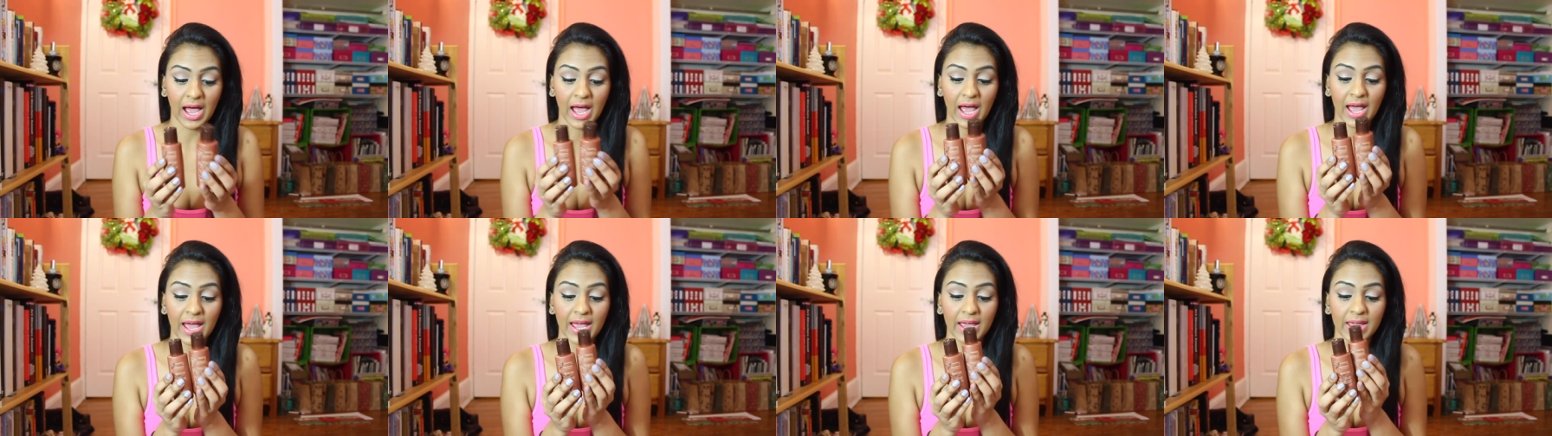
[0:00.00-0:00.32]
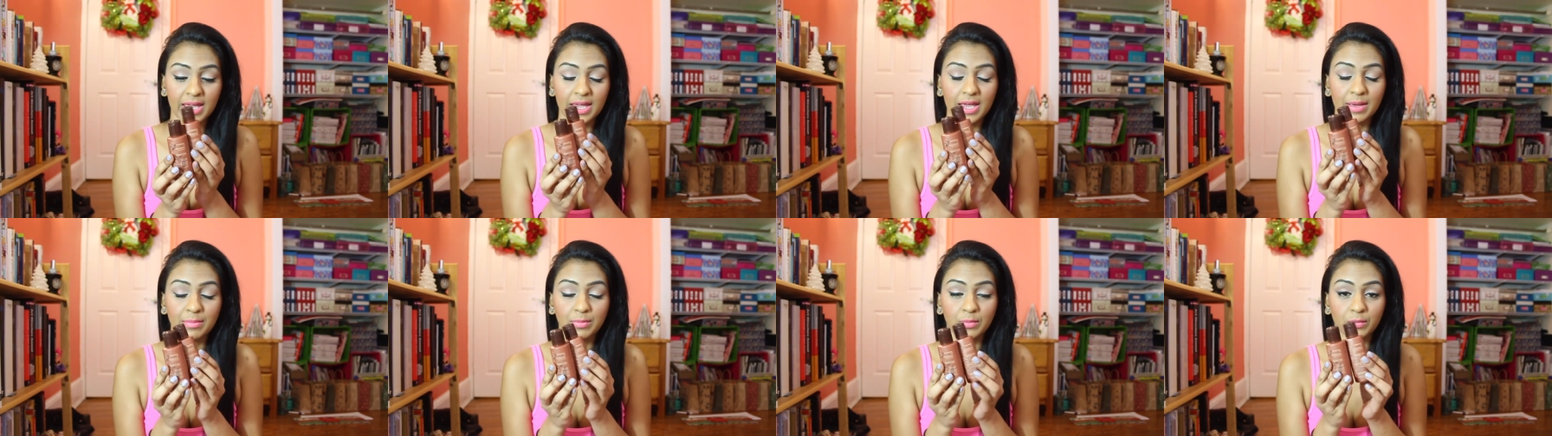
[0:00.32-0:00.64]

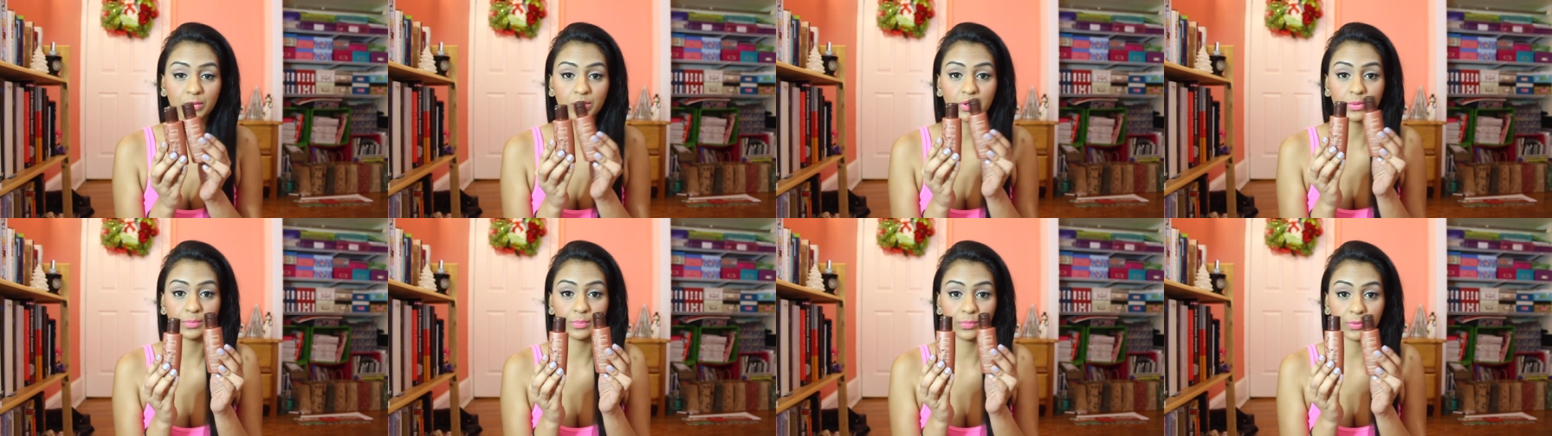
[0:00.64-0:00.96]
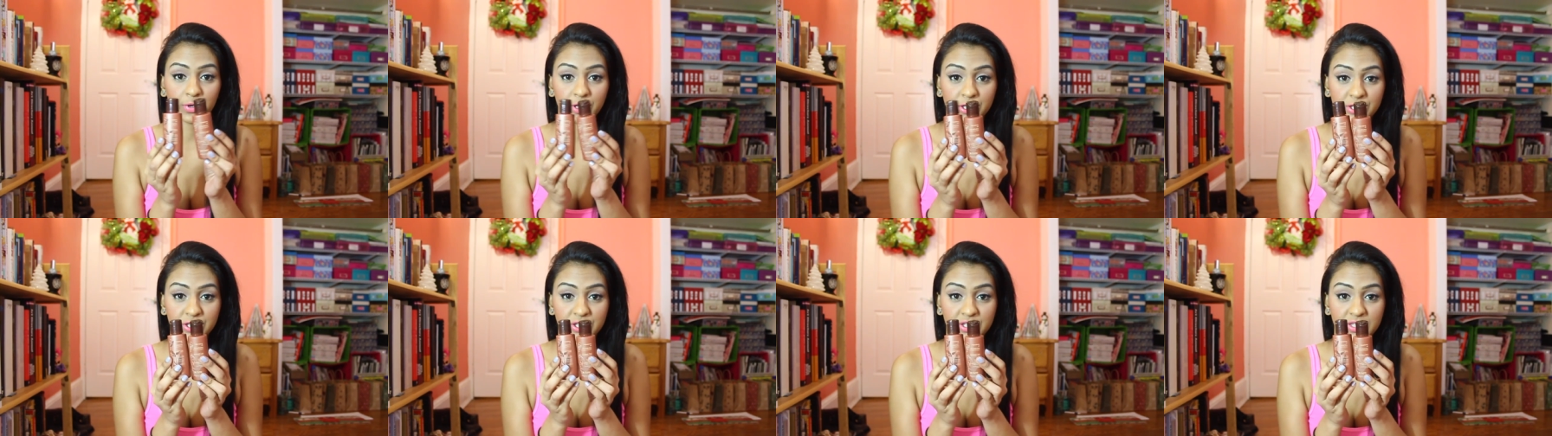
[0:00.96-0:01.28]
I am going to
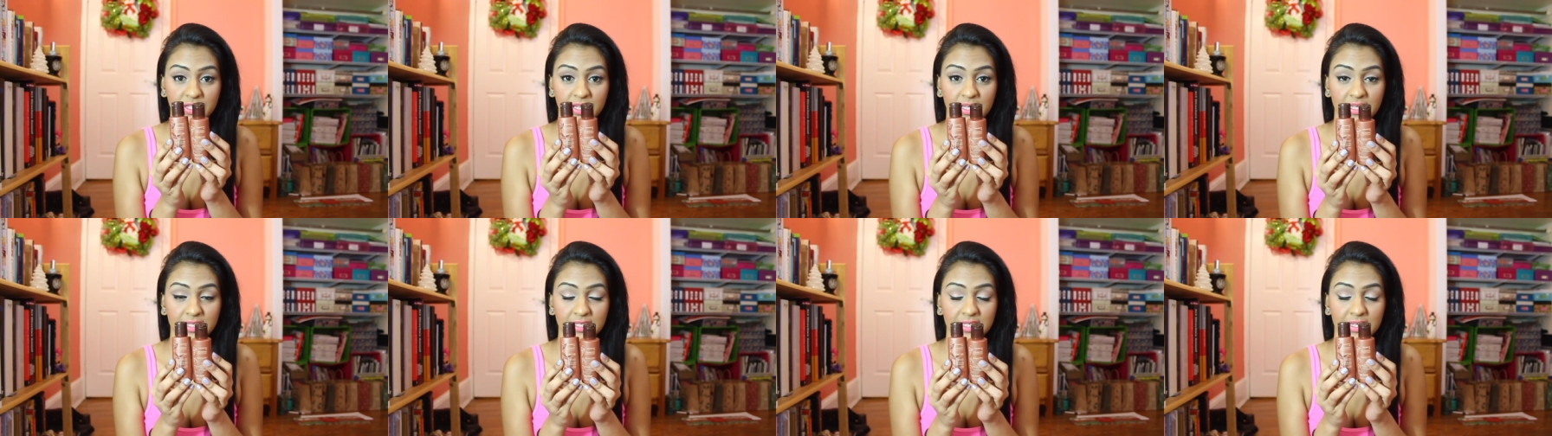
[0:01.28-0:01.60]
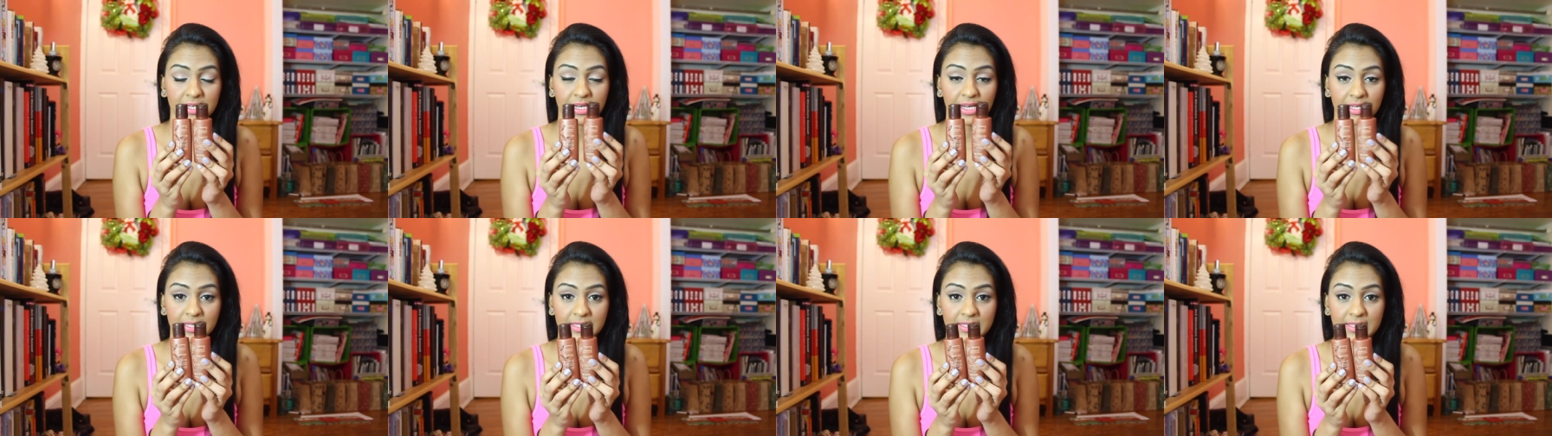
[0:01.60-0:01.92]
purchase this
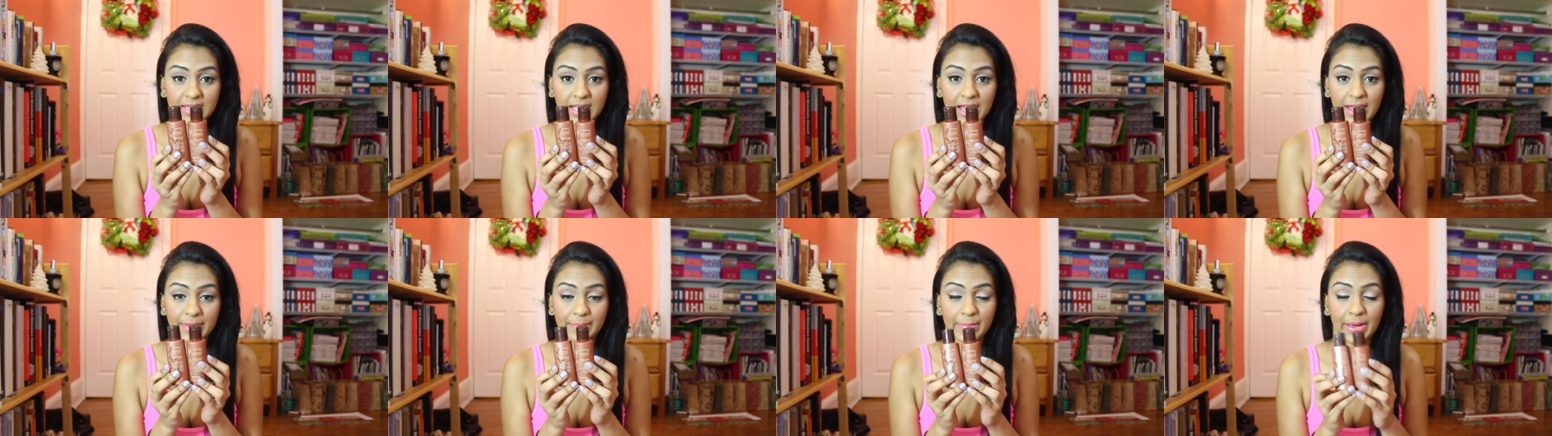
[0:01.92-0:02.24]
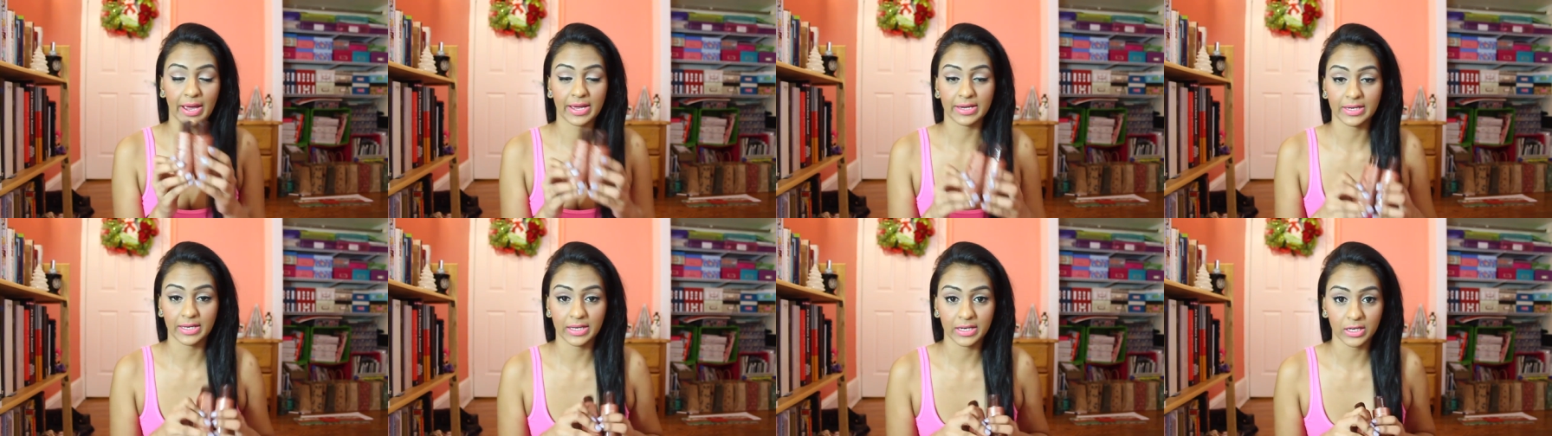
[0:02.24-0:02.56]
the next time
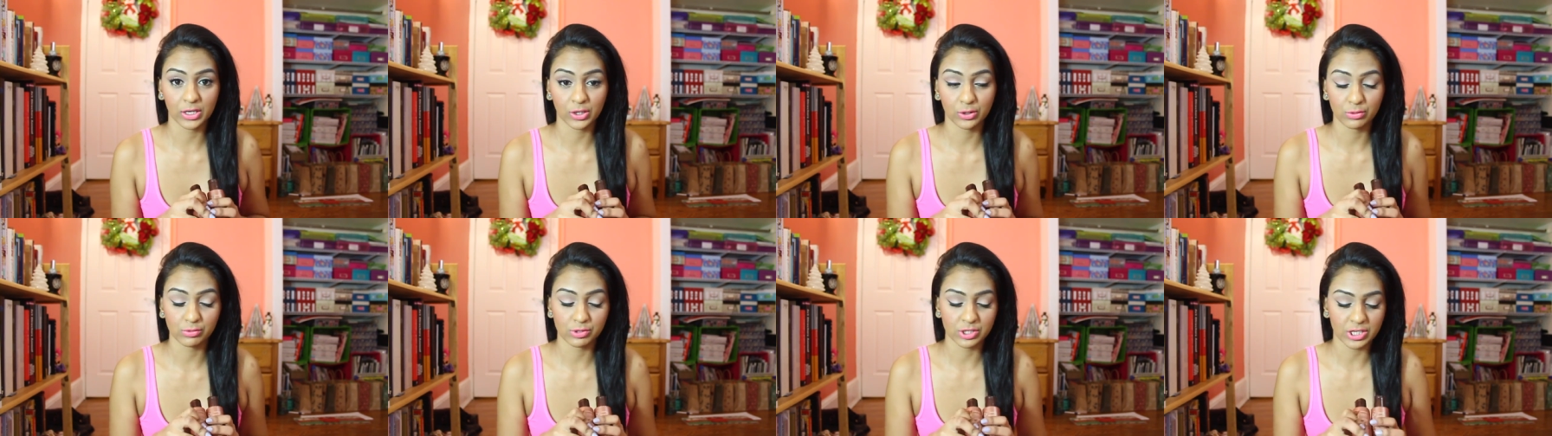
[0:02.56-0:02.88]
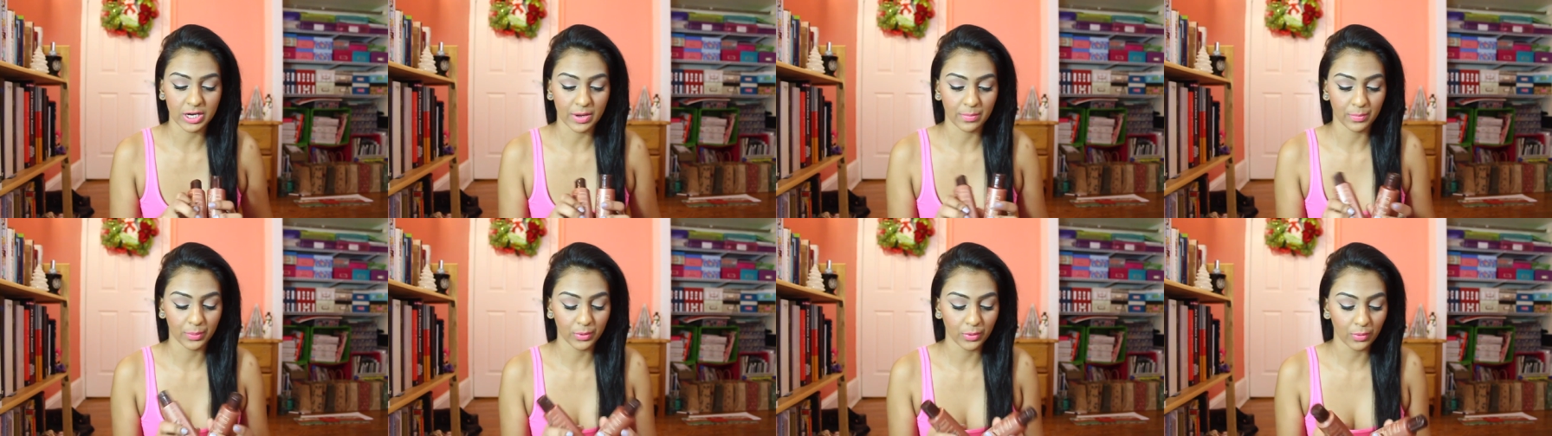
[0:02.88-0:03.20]
I need a new
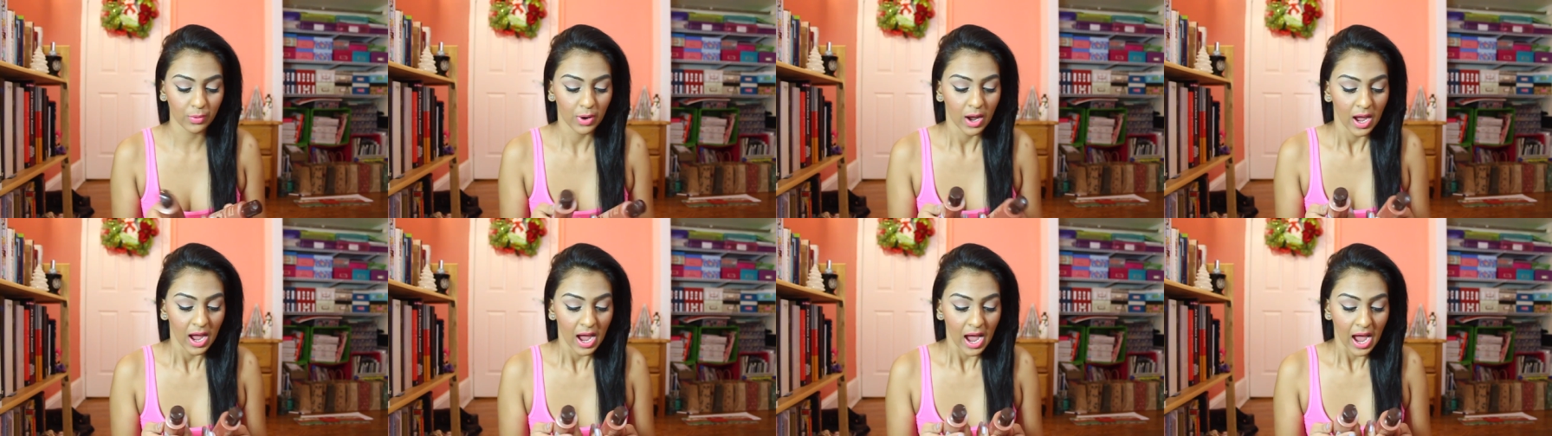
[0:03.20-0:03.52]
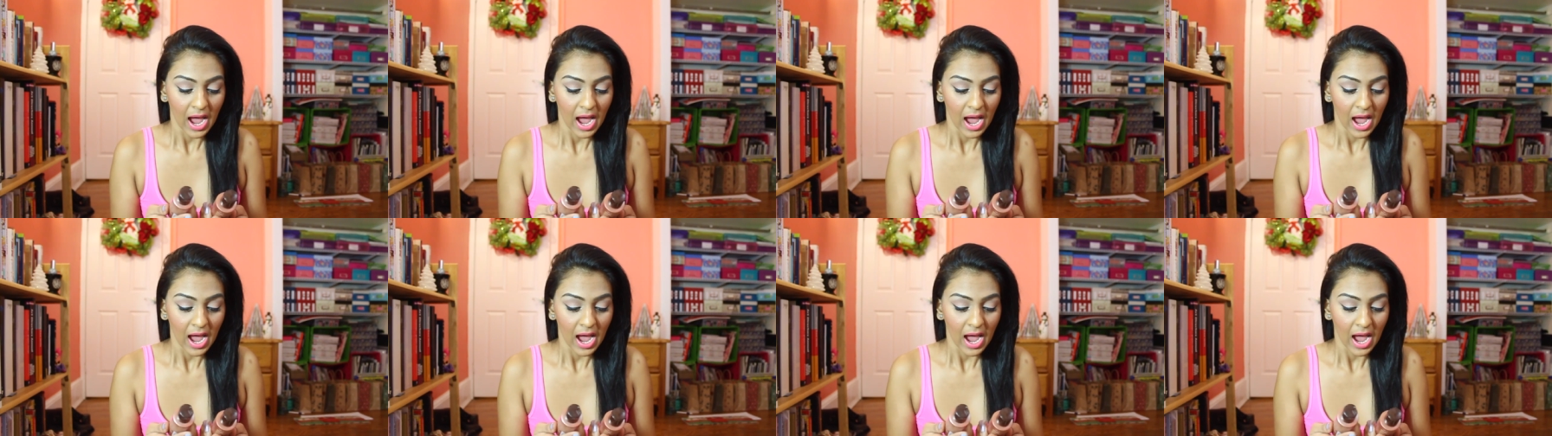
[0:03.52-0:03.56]
shampoo.